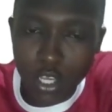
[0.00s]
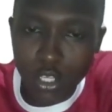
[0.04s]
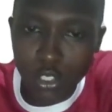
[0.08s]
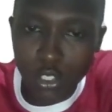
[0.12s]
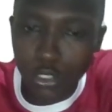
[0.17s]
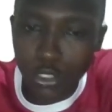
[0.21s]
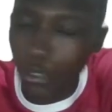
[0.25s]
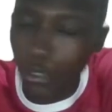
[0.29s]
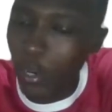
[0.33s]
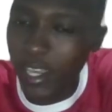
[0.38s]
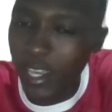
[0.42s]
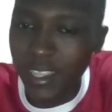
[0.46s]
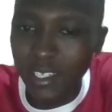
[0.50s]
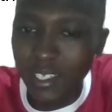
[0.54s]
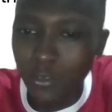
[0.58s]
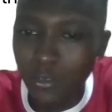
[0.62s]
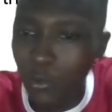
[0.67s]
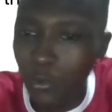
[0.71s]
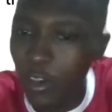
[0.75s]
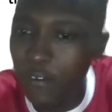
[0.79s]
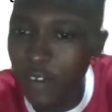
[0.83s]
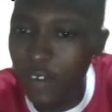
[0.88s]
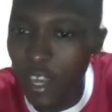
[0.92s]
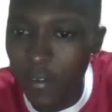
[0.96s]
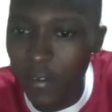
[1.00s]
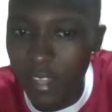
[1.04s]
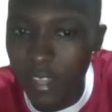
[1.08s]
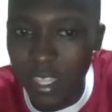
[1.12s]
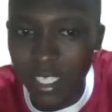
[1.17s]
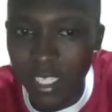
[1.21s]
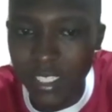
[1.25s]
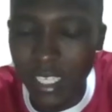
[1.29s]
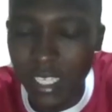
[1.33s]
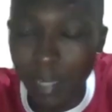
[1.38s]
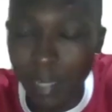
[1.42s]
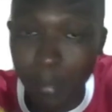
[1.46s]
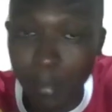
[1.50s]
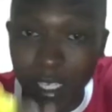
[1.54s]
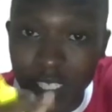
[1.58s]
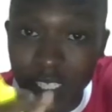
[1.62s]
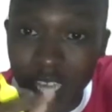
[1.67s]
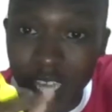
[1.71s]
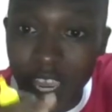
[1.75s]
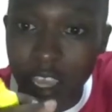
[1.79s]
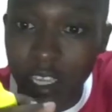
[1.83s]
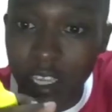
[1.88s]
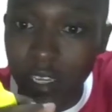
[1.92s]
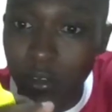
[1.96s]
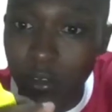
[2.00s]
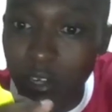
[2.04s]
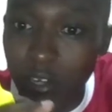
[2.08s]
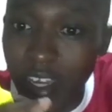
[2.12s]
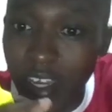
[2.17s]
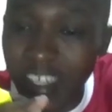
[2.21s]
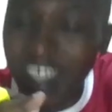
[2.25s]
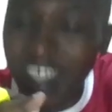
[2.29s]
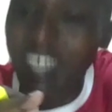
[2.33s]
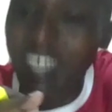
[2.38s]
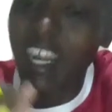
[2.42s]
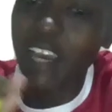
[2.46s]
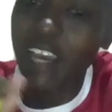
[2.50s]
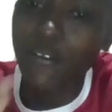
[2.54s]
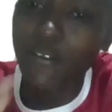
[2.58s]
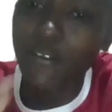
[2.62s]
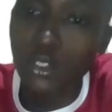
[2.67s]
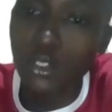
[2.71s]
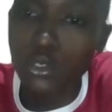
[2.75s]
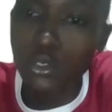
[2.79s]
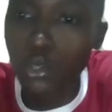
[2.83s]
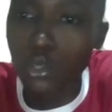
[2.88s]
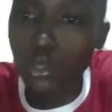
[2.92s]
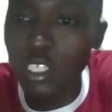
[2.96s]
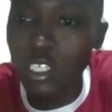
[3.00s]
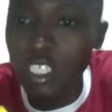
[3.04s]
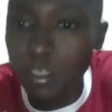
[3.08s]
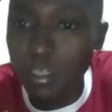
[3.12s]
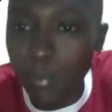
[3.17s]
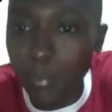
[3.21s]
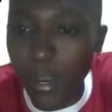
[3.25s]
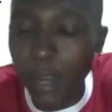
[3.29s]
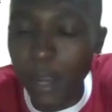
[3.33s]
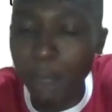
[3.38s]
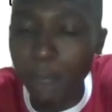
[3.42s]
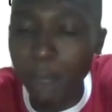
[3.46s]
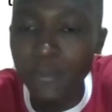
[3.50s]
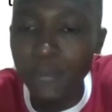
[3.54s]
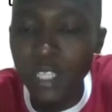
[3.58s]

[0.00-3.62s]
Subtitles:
So I think we have covered that, but I'd love you to go deeper.